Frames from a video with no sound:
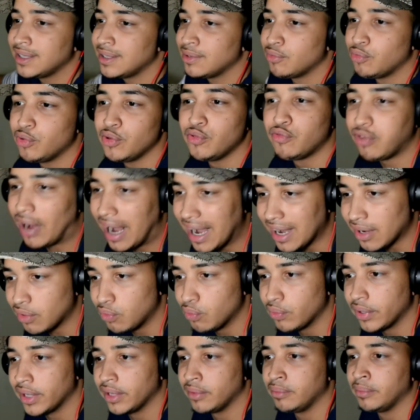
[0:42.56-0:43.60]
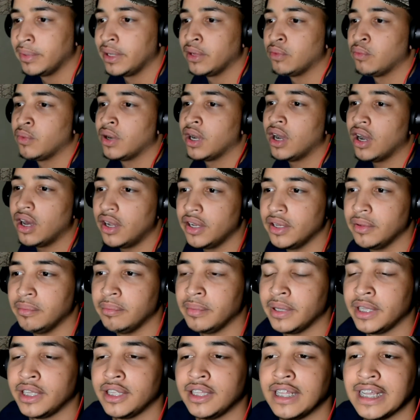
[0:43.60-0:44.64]
We rocking with it, man. 100,
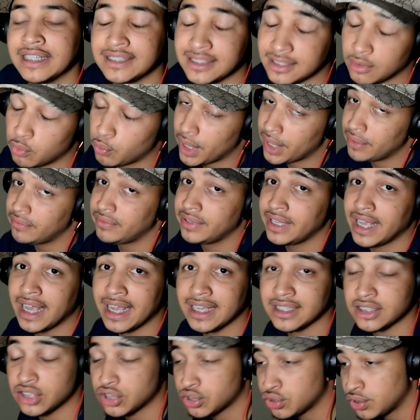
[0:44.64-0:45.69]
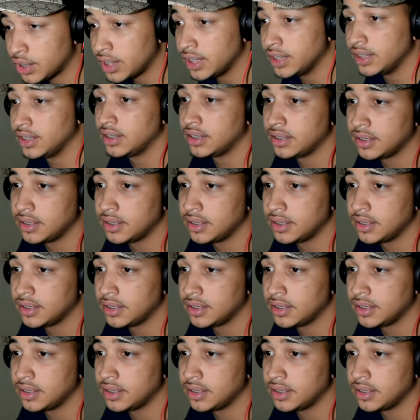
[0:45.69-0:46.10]
man. That's a wavy ass trend.